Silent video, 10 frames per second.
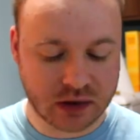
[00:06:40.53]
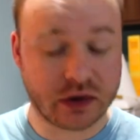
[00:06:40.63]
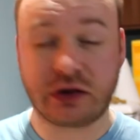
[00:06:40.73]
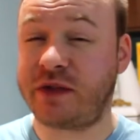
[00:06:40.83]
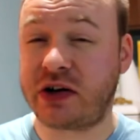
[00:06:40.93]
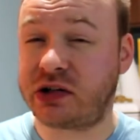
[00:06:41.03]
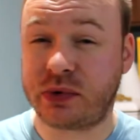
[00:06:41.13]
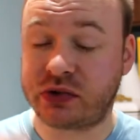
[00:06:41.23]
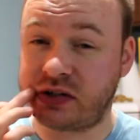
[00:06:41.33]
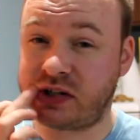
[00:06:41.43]
Those
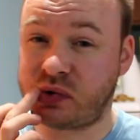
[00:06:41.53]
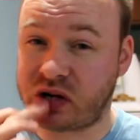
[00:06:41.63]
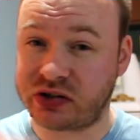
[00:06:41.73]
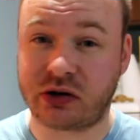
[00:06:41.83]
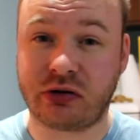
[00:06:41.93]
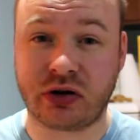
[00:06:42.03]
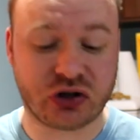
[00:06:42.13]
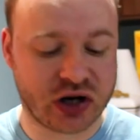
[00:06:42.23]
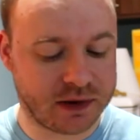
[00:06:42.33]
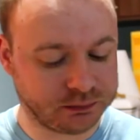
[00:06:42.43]
vegetables are still nice and
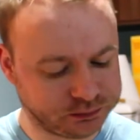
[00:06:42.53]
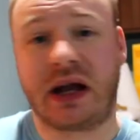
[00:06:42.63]
crunchy,